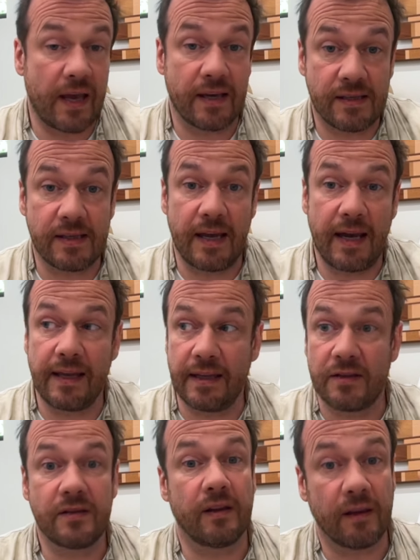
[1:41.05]
is saying
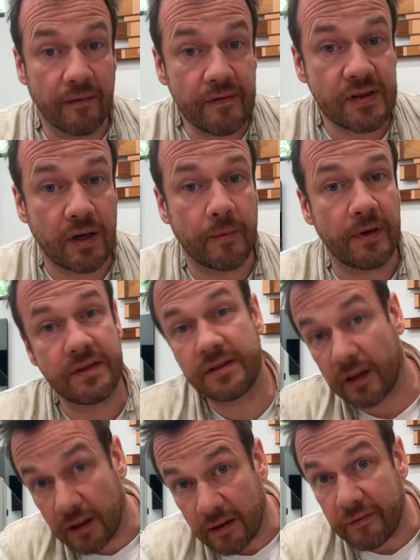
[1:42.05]
that to love someone is
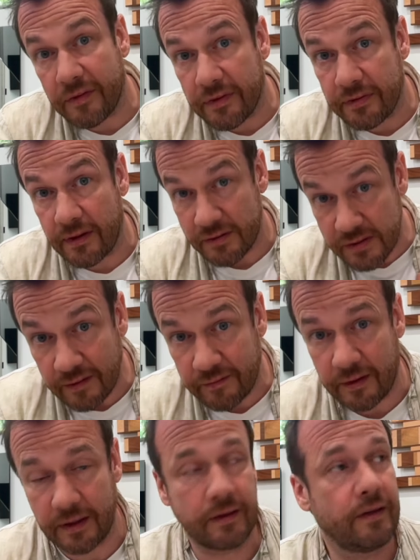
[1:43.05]
to love their
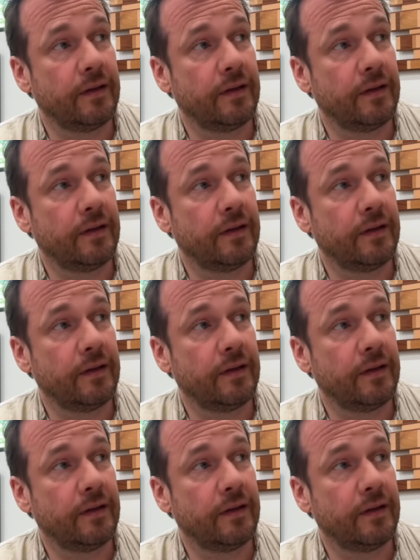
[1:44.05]
suffering